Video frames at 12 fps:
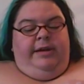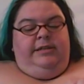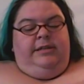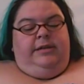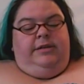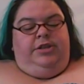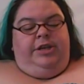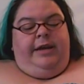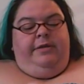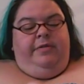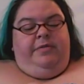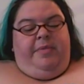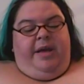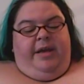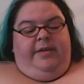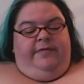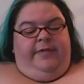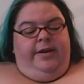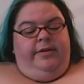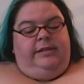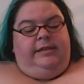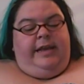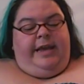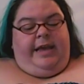going to check with my
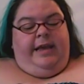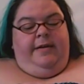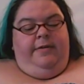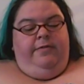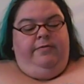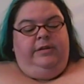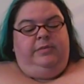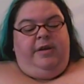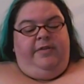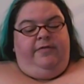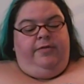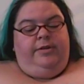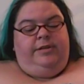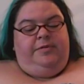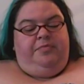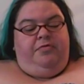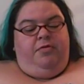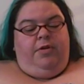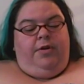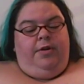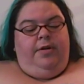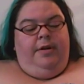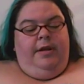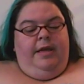fiancé, who was my first
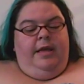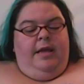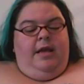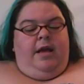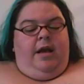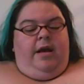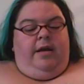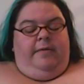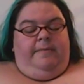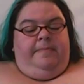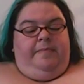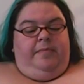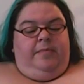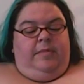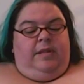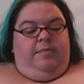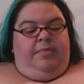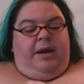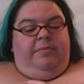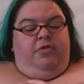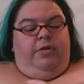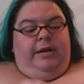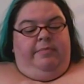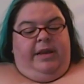supporter,
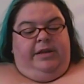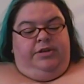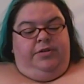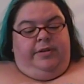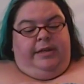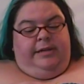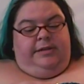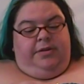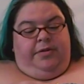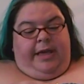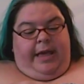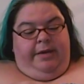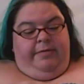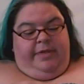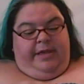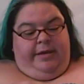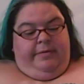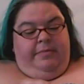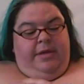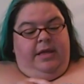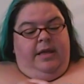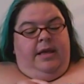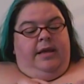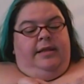but I'm going to make sure that it's okay with
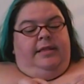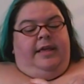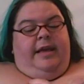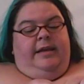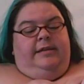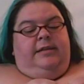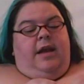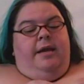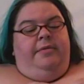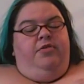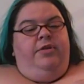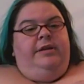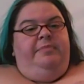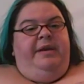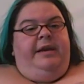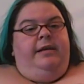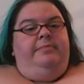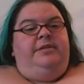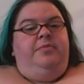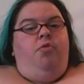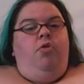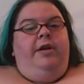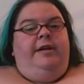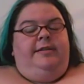him that I'm going to pick up
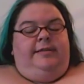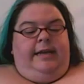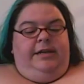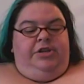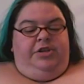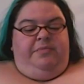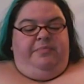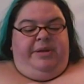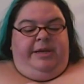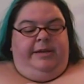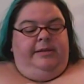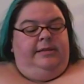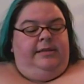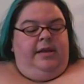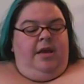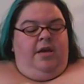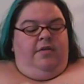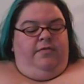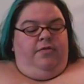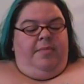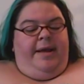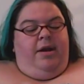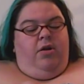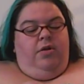some organization bins
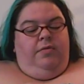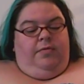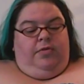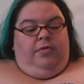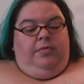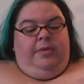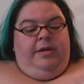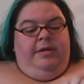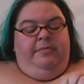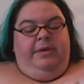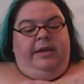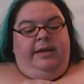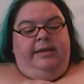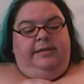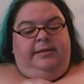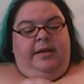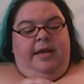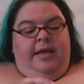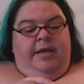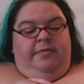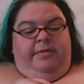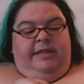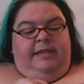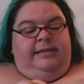for my art room, because
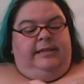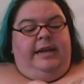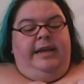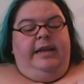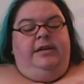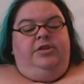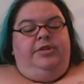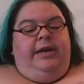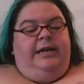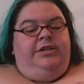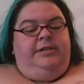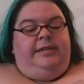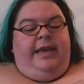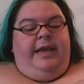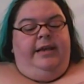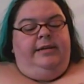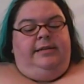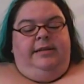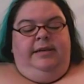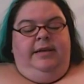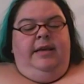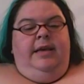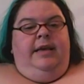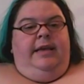with this knee injury I just
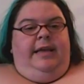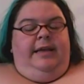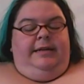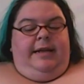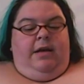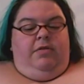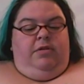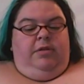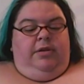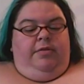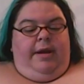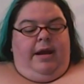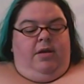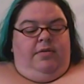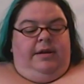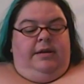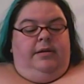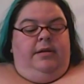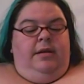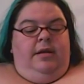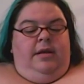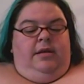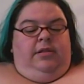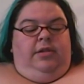can't get down on the ground
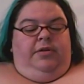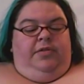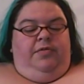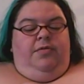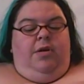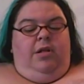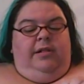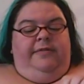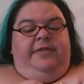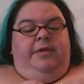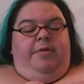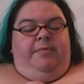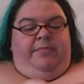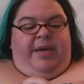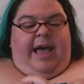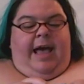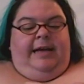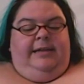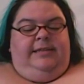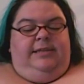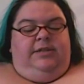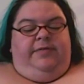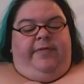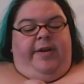and look through all of the
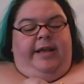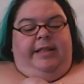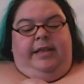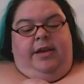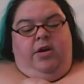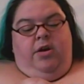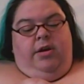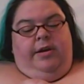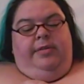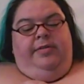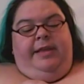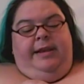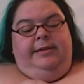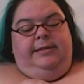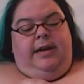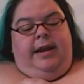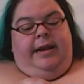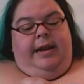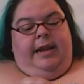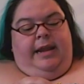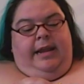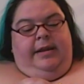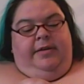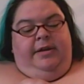bags to find the yarn and things that I
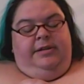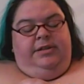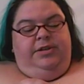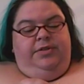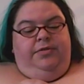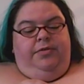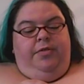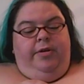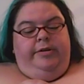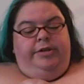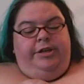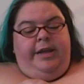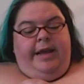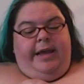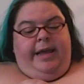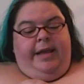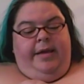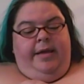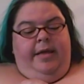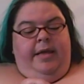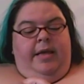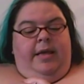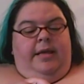need to crochet.